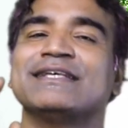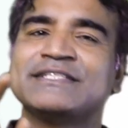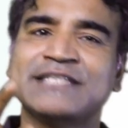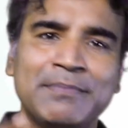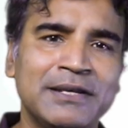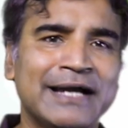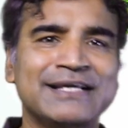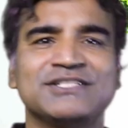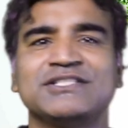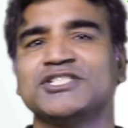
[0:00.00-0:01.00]

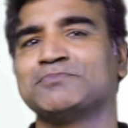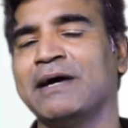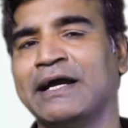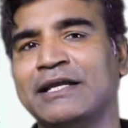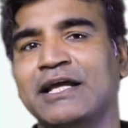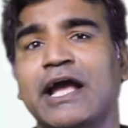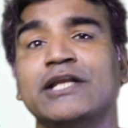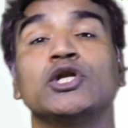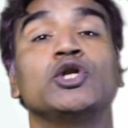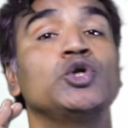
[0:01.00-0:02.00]
stabilize the spine
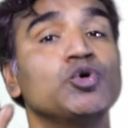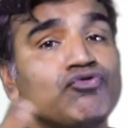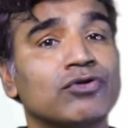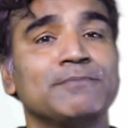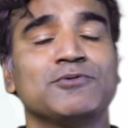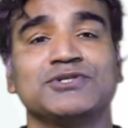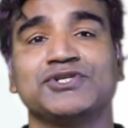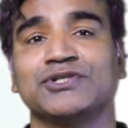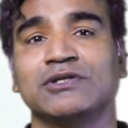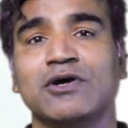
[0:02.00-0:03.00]
in a neutral
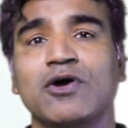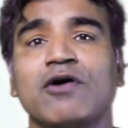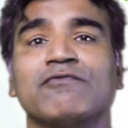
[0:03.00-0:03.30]
position